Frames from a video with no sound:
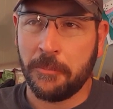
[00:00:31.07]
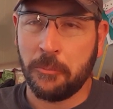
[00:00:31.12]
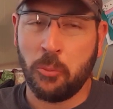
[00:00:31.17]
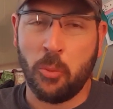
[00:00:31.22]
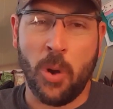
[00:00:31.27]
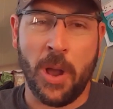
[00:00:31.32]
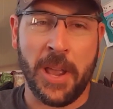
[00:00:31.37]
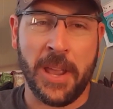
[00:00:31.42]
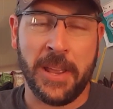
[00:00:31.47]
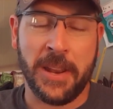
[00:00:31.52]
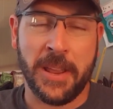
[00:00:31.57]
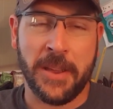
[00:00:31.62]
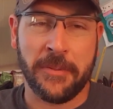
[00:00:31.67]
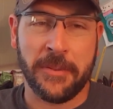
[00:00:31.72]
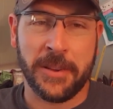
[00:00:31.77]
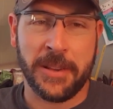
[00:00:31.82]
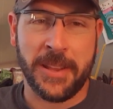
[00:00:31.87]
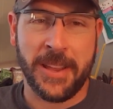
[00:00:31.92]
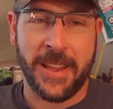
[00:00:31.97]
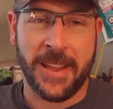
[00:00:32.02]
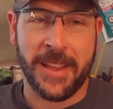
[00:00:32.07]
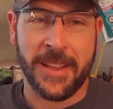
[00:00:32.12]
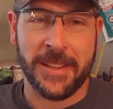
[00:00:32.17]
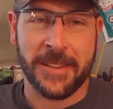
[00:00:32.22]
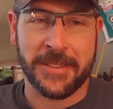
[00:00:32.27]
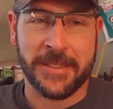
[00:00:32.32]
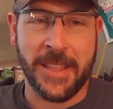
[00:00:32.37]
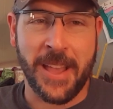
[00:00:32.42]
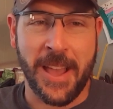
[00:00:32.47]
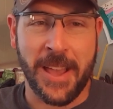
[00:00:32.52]
weighing every day
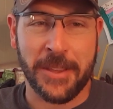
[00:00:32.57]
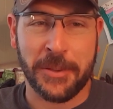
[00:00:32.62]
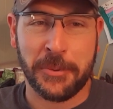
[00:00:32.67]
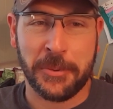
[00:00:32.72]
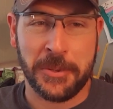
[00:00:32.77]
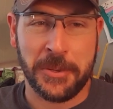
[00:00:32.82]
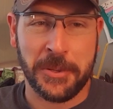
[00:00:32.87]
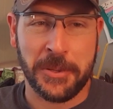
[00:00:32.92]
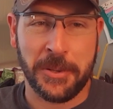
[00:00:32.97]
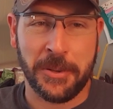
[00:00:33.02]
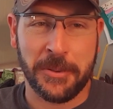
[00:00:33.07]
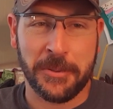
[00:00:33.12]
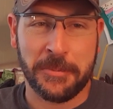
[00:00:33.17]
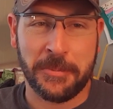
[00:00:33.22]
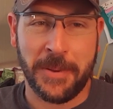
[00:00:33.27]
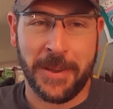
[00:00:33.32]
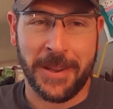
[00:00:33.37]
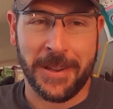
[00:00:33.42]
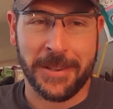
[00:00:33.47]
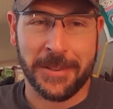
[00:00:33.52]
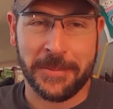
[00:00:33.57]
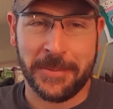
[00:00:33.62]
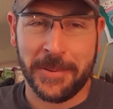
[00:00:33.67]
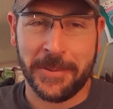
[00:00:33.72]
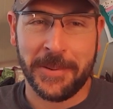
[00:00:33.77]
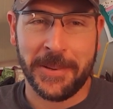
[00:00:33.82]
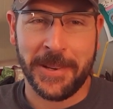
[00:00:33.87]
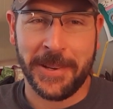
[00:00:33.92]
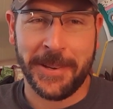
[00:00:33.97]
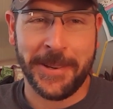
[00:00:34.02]
is nice when you lose pounds, but
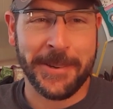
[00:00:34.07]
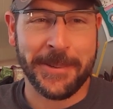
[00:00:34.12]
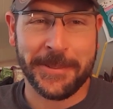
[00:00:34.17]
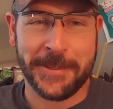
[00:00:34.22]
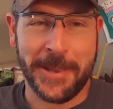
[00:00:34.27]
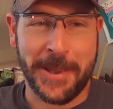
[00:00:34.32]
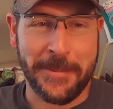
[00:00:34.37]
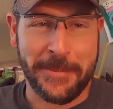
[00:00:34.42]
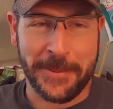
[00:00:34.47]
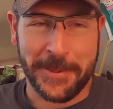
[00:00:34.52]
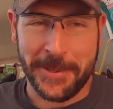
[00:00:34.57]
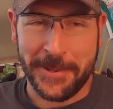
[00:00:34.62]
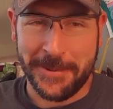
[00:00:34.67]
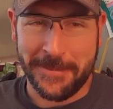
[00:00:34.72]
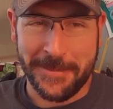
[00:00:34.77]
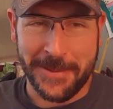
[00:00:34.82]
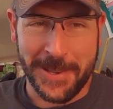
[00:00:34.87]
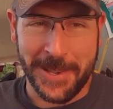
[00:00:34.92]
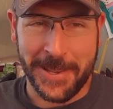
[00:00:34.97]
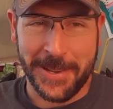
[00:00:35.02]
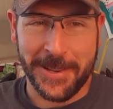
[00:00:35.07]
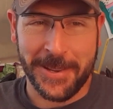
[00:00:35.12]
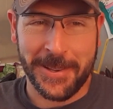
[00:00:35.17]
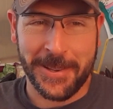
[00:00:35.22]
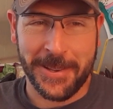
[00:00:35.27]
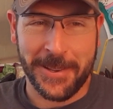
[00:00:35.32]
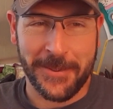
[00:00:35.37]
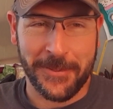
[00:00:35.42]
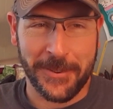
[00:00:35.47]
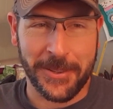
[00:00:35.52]
when it goes up a little bit,
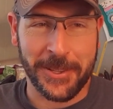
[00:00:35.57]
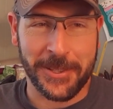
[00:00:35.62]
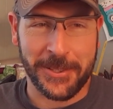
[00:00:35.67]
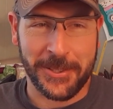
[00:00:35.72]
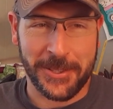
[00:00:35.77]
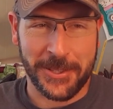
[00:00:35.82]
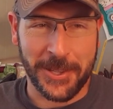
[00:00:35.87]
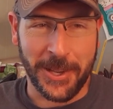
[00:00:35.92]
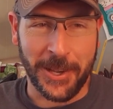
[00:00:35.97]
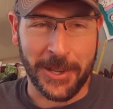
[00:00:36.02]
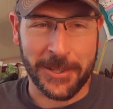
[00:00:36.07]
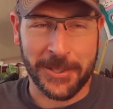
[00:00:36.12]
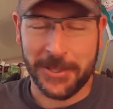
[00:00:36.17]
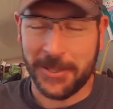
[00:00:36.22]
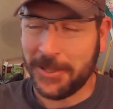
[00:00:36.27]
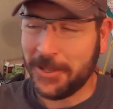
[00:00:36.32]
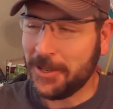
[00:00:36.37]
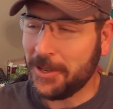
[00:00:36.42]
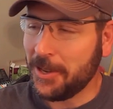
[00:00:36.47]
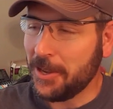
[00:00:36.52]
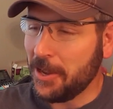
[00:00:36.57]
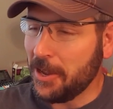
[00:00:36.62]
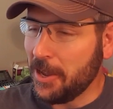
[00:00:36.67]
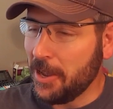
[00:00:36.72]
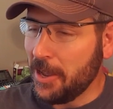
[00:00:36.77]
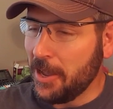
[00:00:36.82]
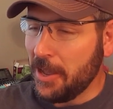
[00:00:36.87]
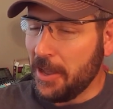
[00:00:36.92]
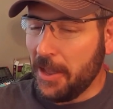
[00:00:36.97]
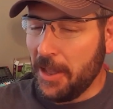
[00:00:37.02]
it really sucks.
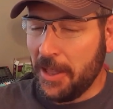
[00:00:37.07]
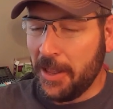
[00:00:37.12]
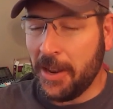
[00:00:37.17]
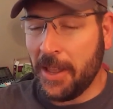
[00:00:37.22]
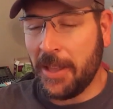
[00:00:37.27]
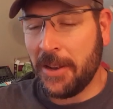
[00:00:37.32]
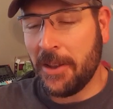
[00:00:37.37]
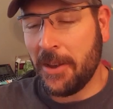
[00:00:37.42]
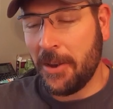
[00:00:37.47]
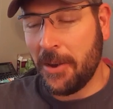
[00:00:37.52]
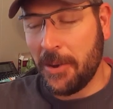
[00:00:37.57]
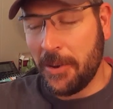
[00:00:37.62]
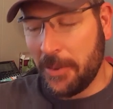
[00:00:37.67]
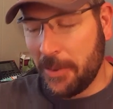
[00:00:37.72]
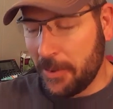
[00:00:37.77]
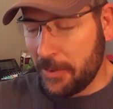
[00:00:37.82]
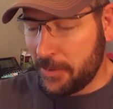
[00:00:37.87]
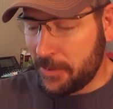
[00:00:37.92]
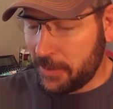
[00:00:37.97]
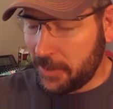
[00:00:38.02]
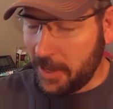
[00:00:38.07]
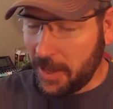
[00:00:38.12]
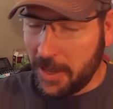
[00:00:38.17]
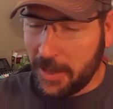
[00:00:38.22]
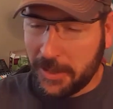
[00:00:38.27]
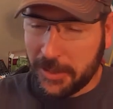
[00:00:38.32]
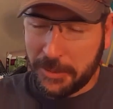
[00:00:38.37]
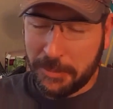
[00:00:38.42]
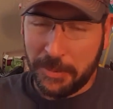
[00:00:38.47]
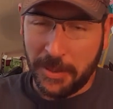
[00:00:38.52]
And I know the
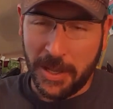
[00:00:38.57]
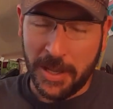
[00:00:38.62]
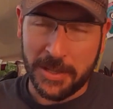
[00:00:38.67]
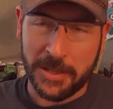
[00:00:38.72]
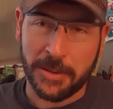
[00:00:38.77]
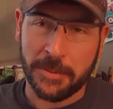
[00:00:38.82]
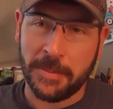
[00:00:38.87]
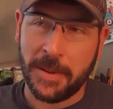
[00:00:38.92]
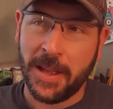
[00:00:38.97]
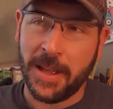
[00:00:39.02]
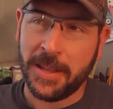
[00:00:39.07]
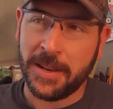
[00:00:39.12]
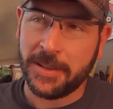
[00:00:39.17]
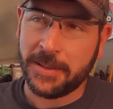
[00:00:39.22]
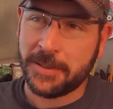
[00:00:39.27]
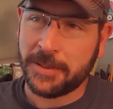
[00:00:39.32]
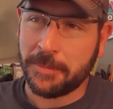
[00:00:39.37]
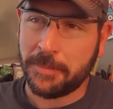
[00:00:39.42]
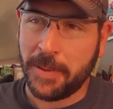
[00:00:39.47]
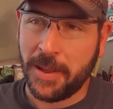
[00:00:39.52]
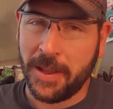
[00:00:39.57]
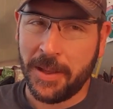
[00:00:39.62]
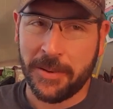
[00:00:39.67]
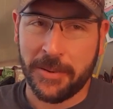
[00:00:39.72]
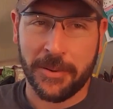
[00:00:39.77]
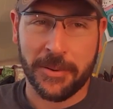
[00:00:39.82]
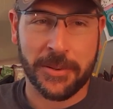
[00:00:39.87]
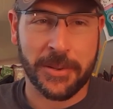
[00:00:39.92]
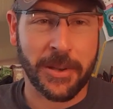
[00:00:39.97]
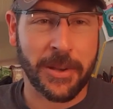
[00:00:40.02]
scale's plus or minus a
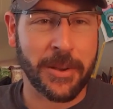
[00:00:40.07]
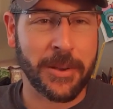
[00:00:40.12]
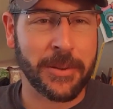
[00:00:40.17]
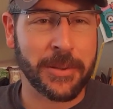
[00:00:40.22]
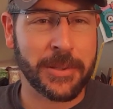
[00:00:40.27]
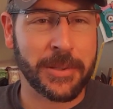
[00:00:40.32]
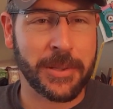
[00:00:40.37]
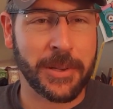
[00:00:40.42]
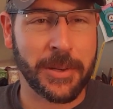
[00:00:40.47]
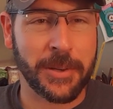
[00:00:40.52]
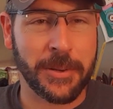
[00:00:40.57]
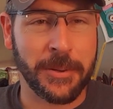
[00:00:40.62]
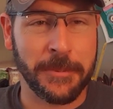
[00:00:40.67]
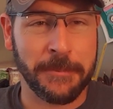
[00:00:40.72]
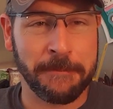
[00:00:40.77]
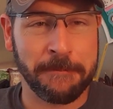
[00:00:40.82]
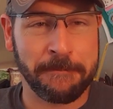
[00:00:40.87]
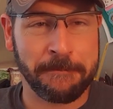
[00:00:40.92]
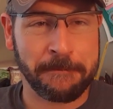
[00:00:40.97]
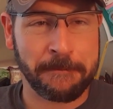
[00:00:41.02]
pound or so, so